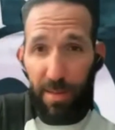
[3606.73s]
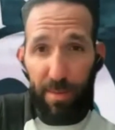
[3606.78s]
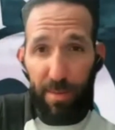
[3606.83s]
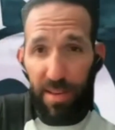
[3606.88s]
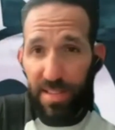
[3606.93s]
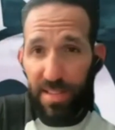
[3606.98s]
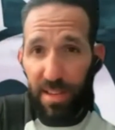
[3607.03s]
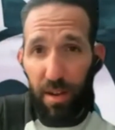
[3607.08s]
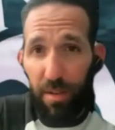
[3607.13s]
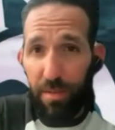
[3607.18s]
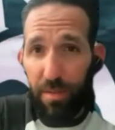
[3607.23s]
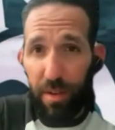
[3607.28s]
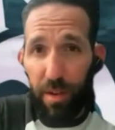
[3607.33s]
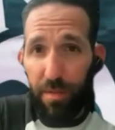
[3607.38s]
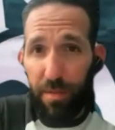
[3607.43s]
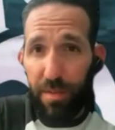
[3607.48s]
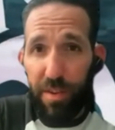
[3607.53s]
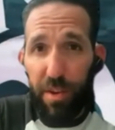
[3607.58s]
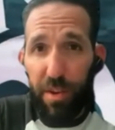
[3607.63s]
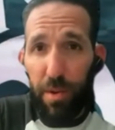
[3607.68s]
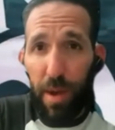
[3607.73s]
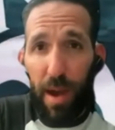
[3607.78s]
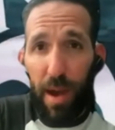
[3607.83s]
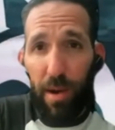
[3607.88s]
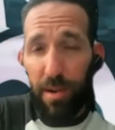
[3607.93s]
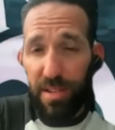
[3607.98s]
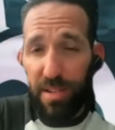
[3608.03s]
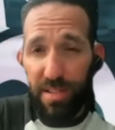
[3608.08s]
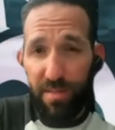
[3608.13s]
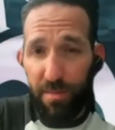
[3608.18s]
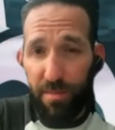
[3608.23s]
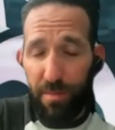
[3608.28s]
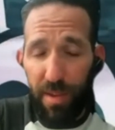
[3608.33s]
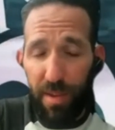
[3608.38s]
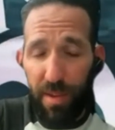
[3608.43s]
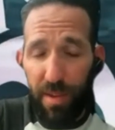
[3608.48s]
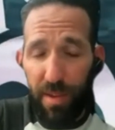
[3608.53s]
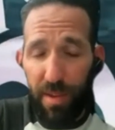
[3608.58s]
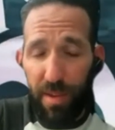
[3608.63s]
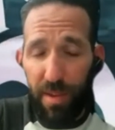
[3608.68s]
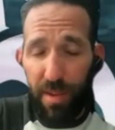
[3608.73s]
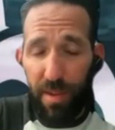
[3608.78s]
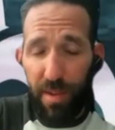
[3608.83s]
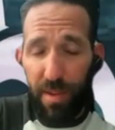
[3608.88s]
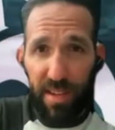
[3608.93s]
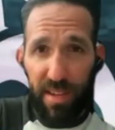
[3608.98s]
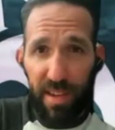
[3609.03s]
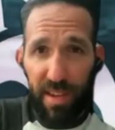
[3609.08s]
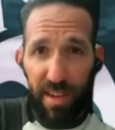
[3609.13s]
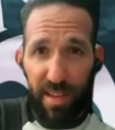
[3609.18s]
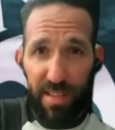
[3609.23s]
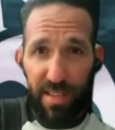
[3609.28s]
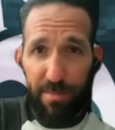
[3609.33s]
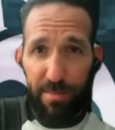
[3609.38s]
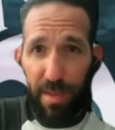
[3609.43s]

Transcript: up my cell phone for 2 hours if I'm with my kids,